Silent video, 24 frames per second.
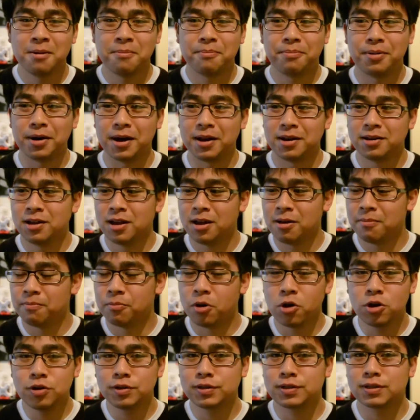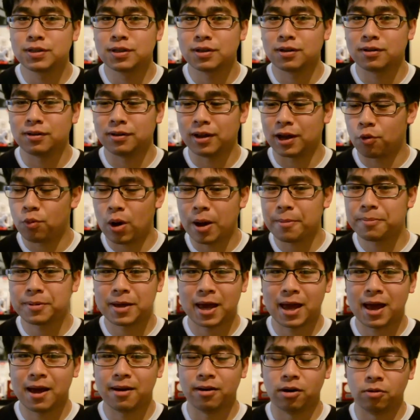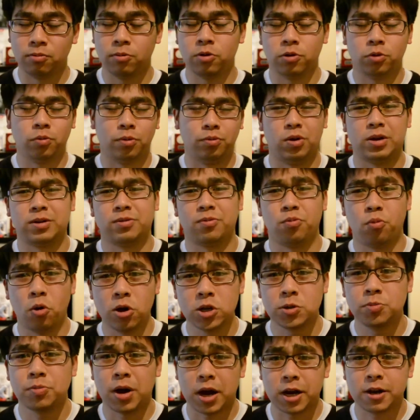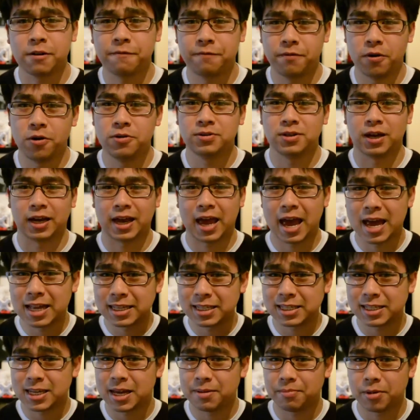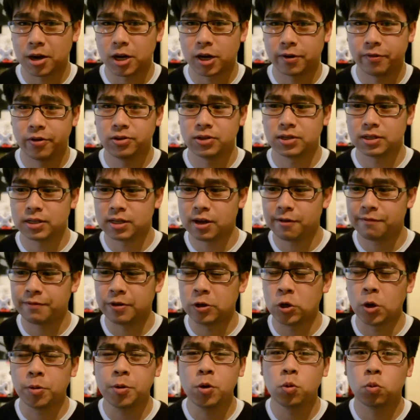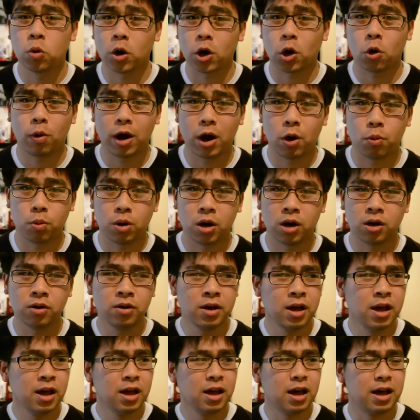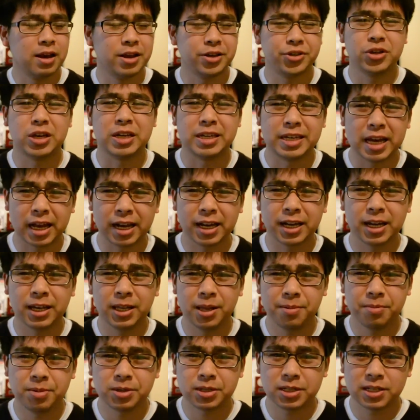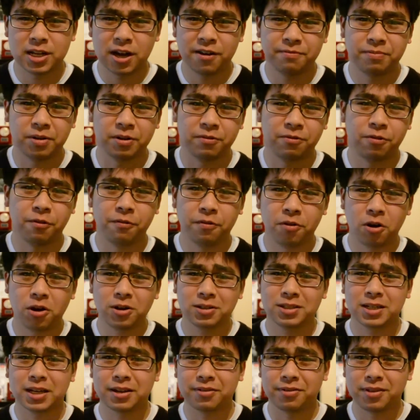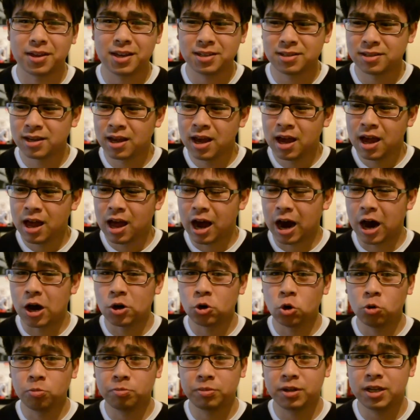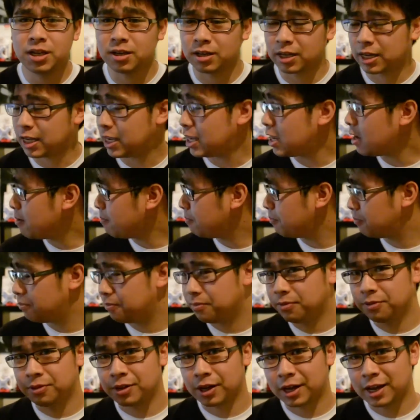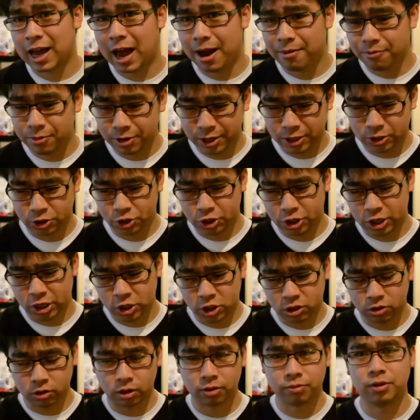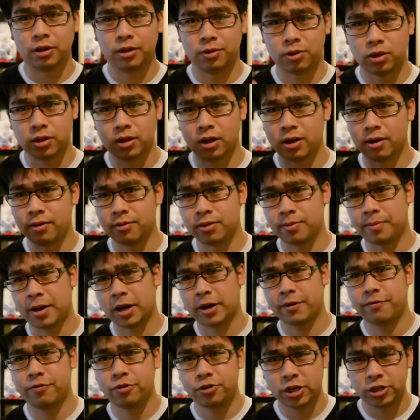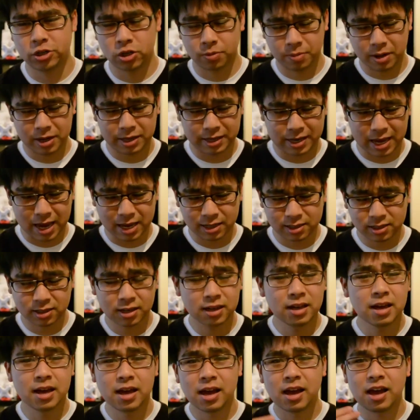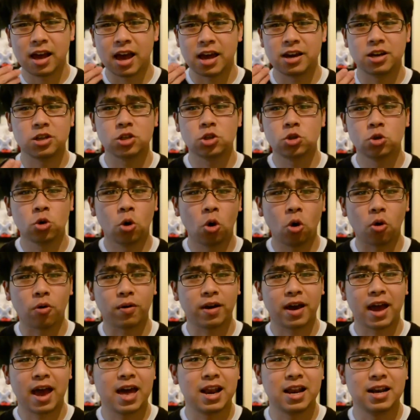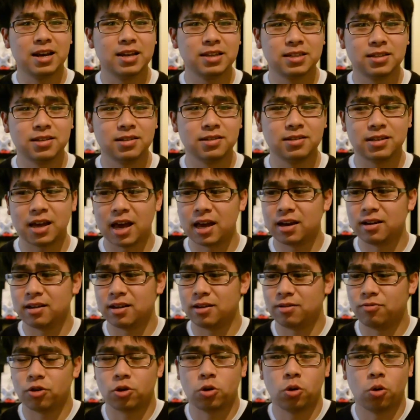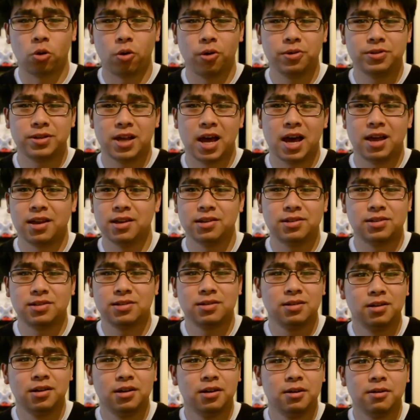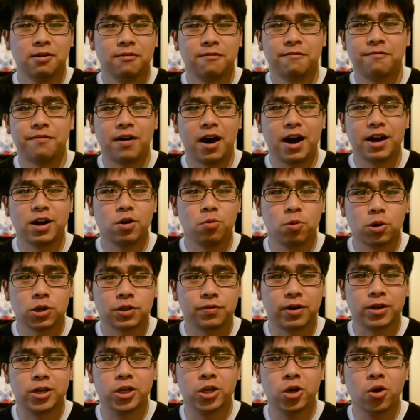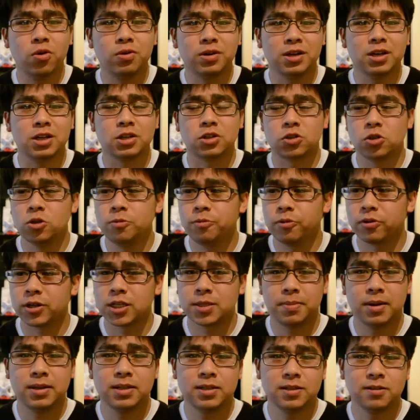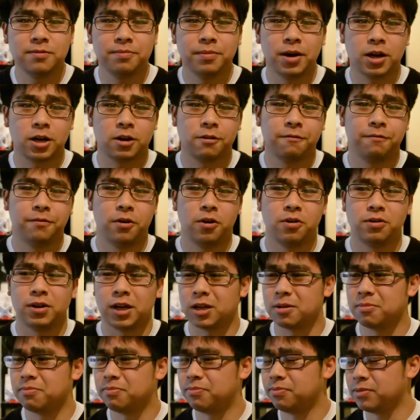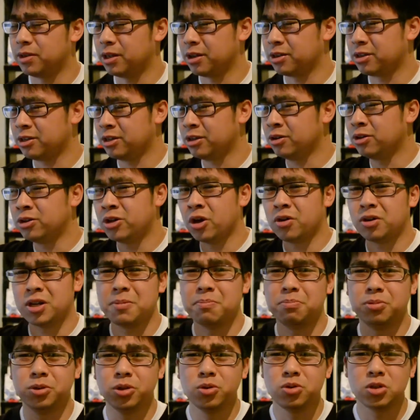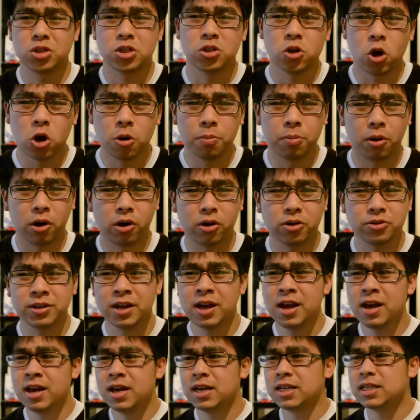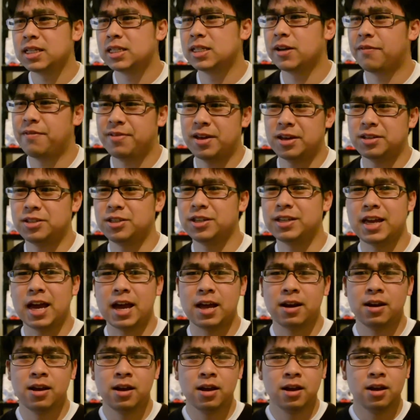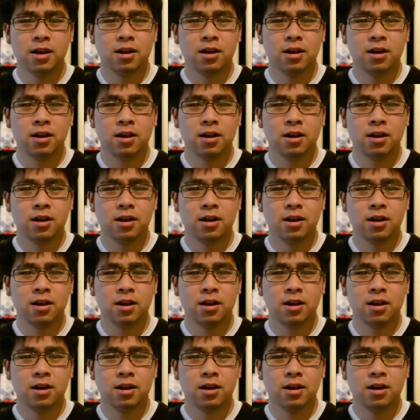But most like webcam or most, microphones, like headset microphones and stuff, they normally work quite well unless you're yelling at them and stuff. But for vlogs like this, I normally keep the camera just just the, the the microphone just on my desk and just talk and it listens and it records and it's fine. It works fine. You don't need a super expensive microphone. Like a, you don't need blue snowballs, stuff like that to get